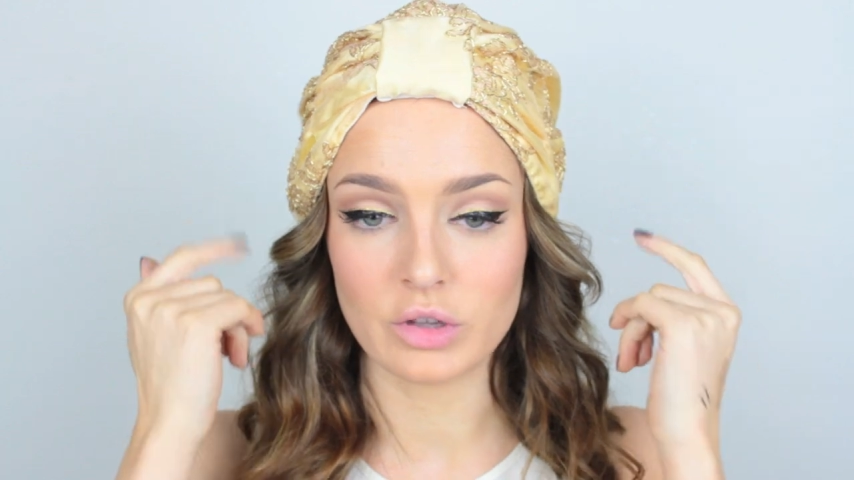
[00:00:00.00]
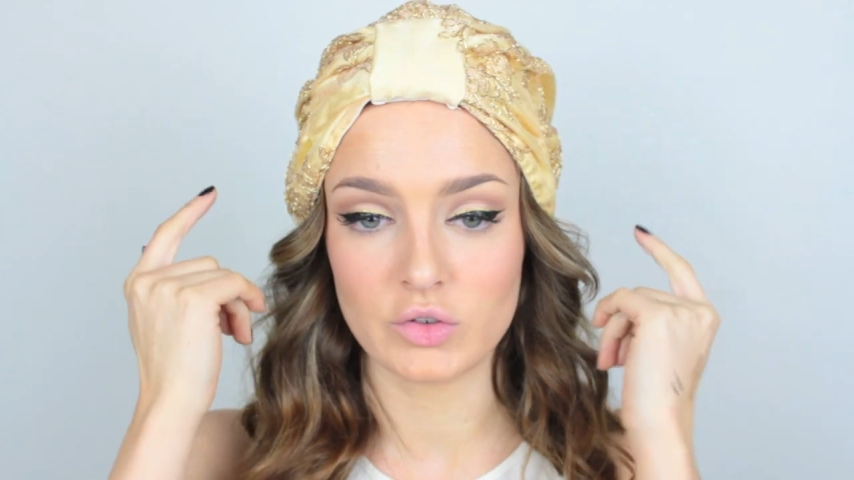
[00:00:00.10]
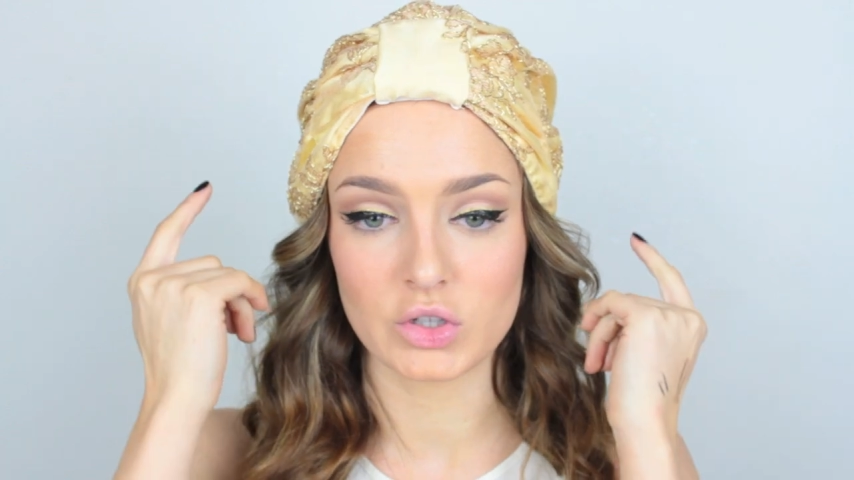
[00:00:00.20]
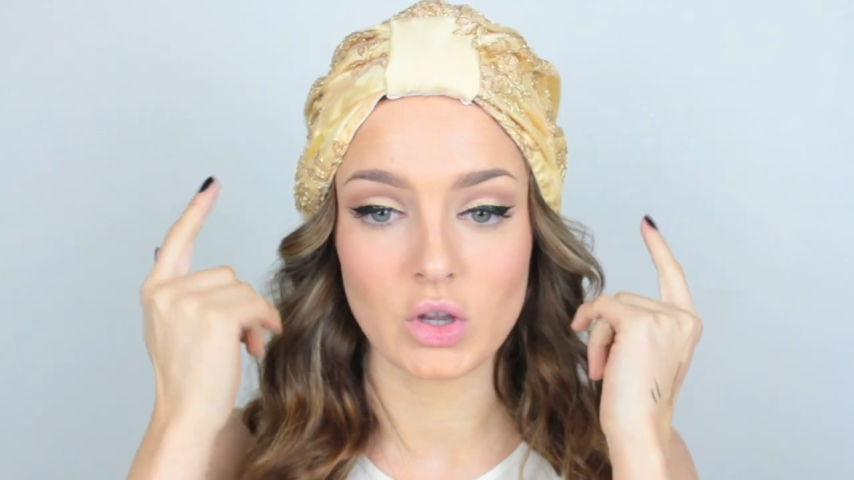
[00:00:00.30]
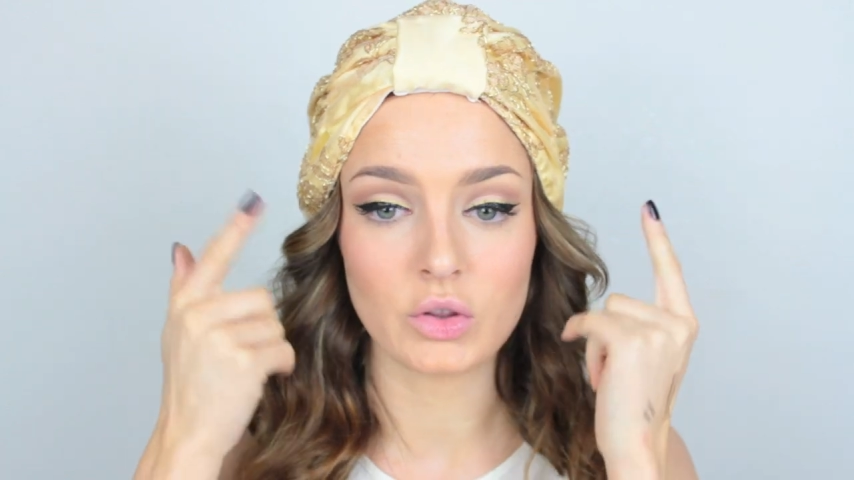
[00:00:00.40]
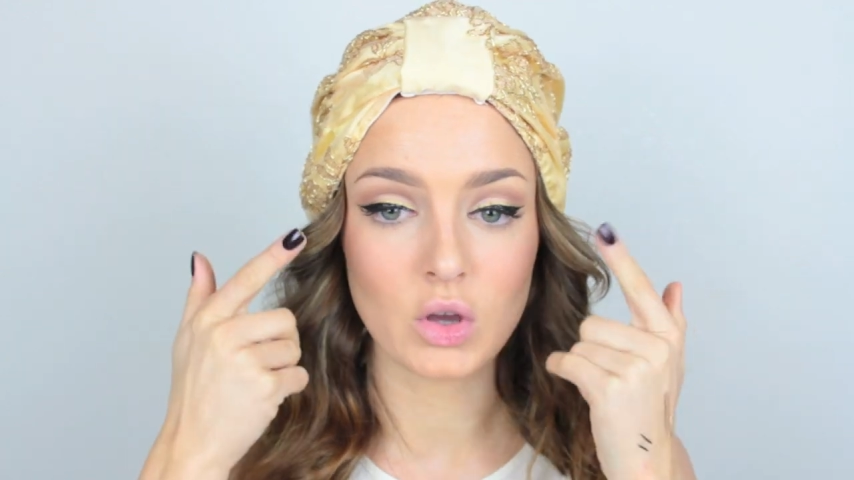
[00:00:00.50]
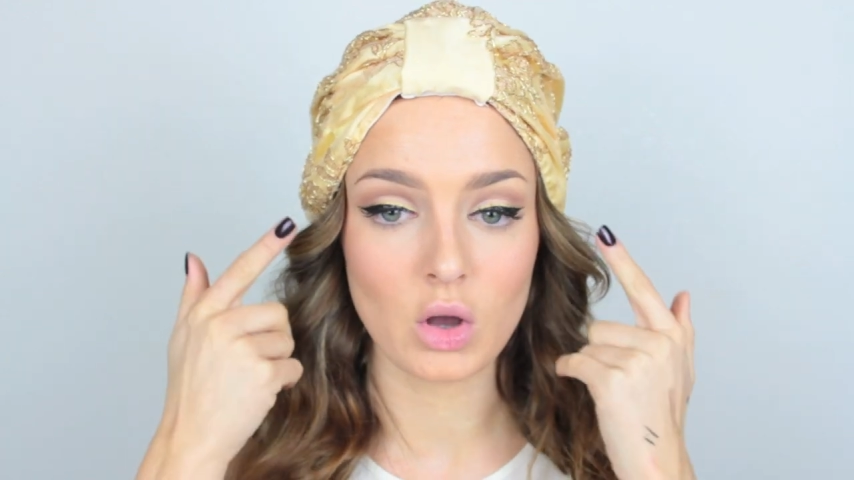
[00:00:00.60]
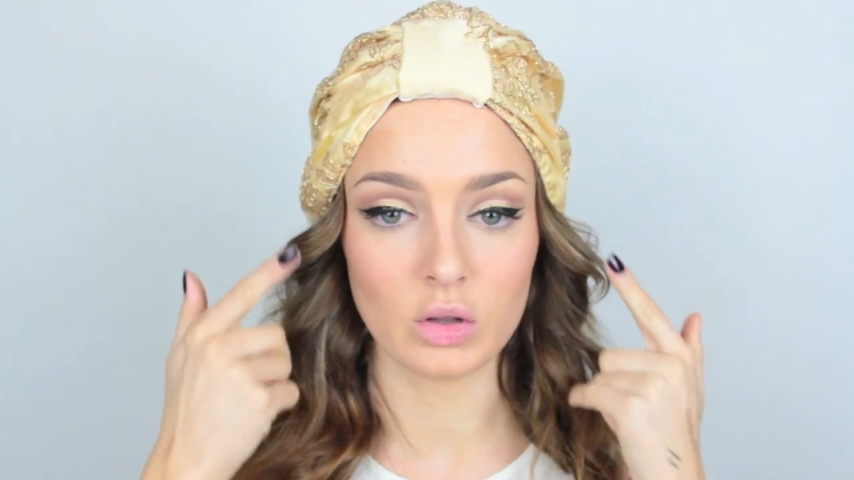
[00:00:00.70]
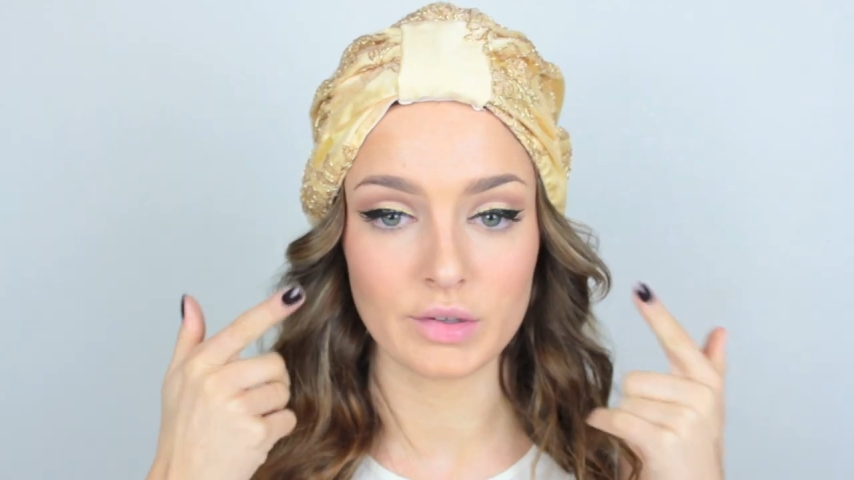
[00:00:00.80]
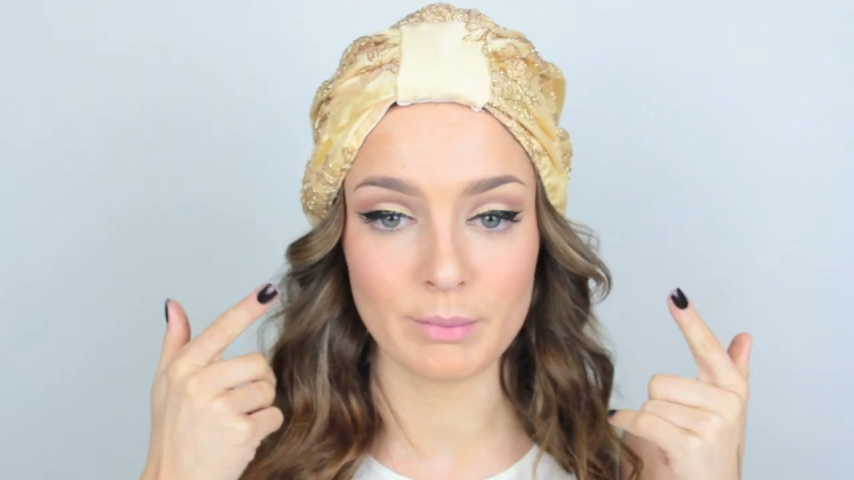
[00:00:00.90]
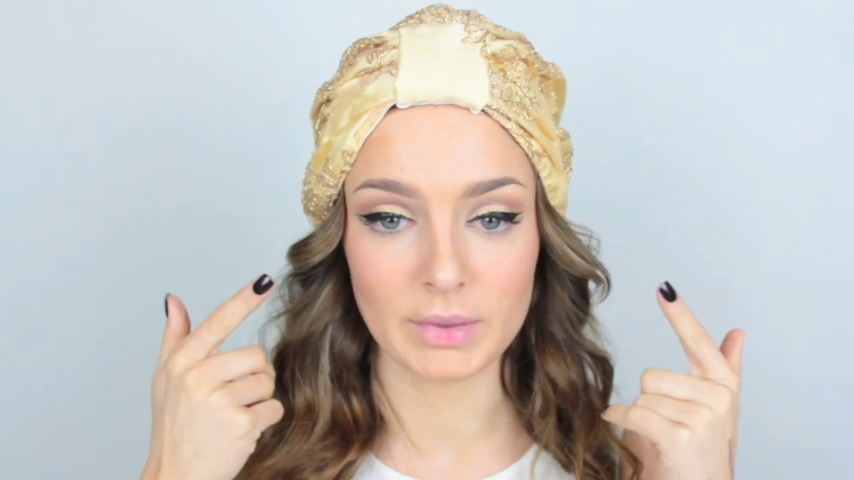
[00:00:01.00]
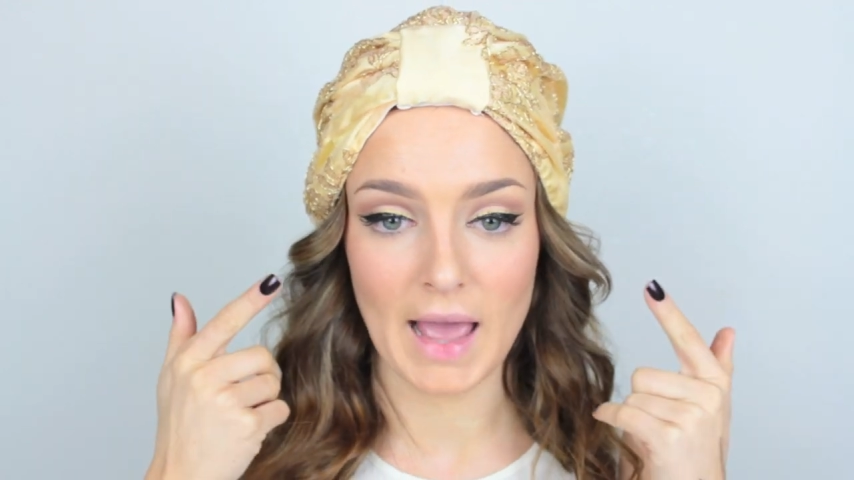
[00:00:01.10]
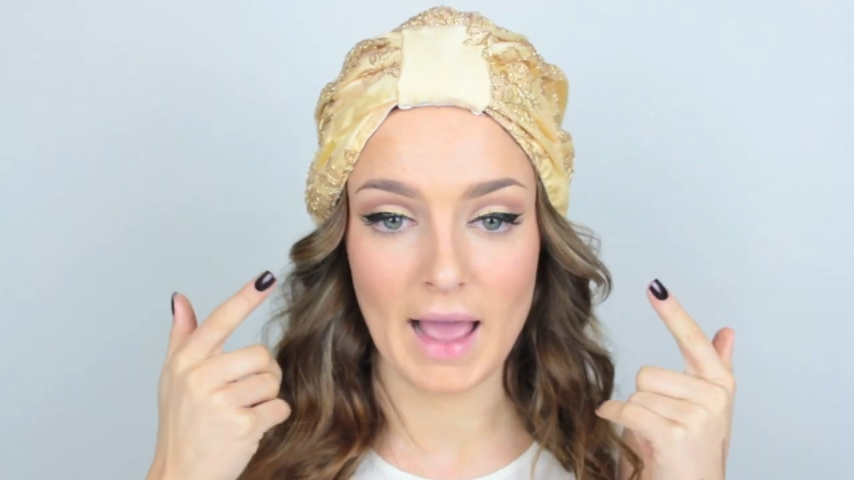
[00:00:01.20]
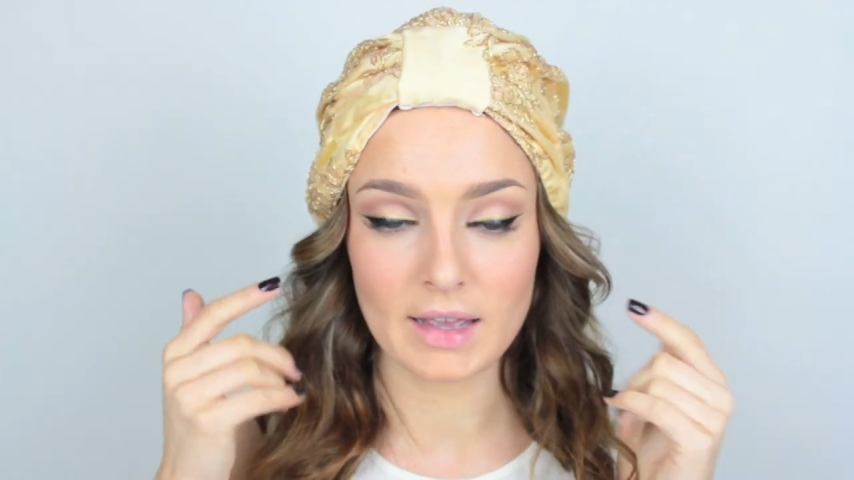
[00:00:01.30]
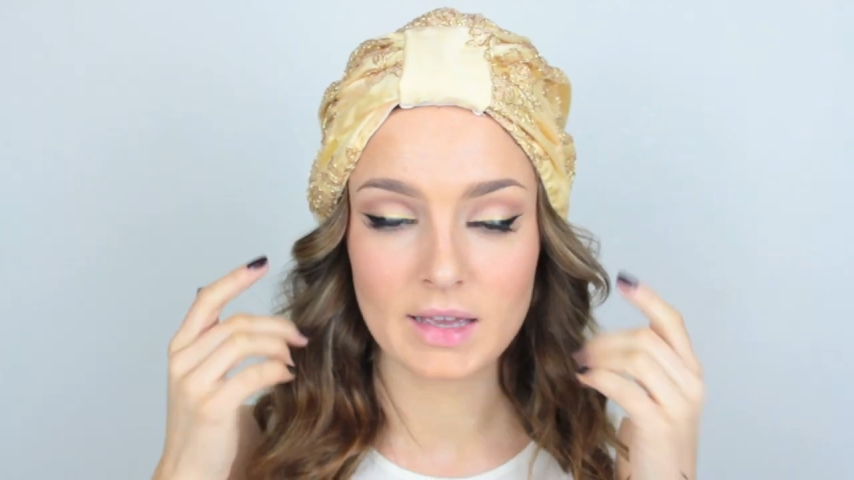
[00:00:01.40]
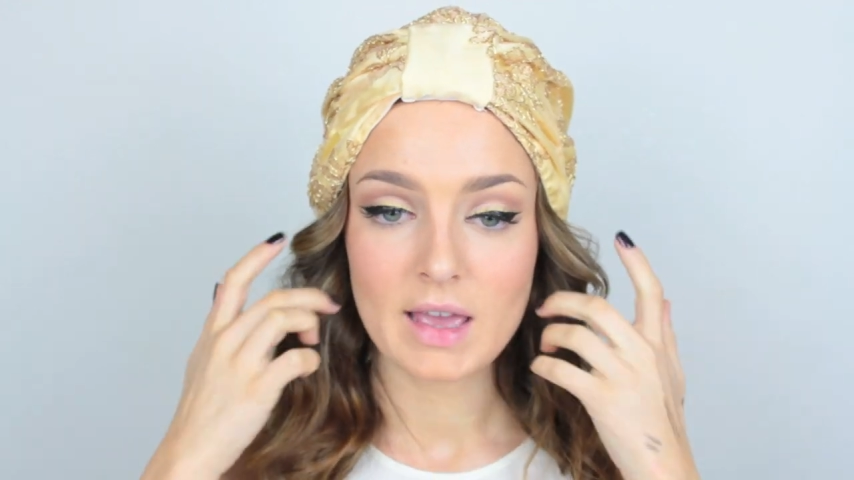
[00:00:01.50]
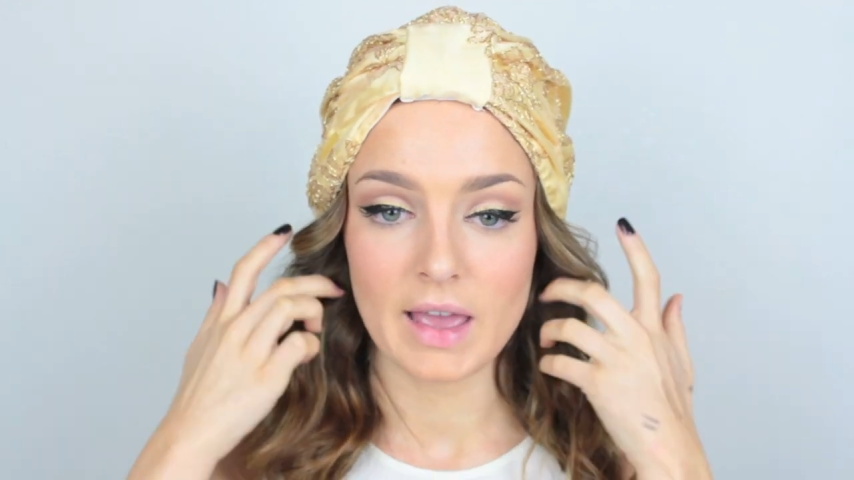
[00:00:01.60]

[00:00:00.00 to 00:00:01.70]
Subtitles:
You've just got the gold and black.